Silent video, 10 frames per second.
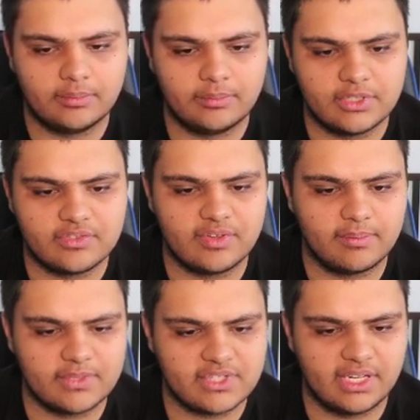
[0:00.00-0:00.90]
His
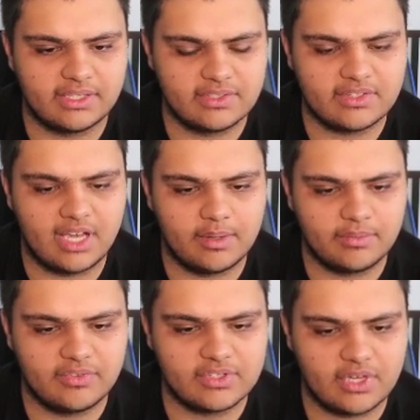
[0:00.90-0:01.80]
family said at the time
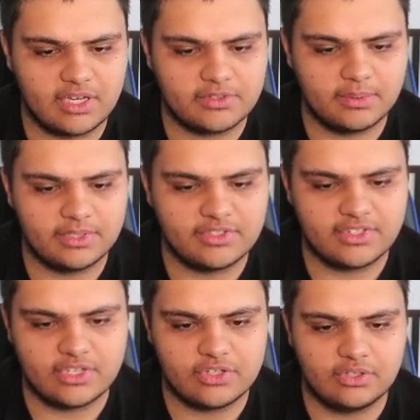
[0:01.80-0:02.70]
of his
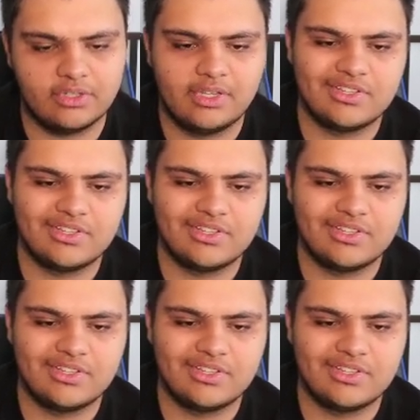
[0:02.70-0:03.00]
hospitalization.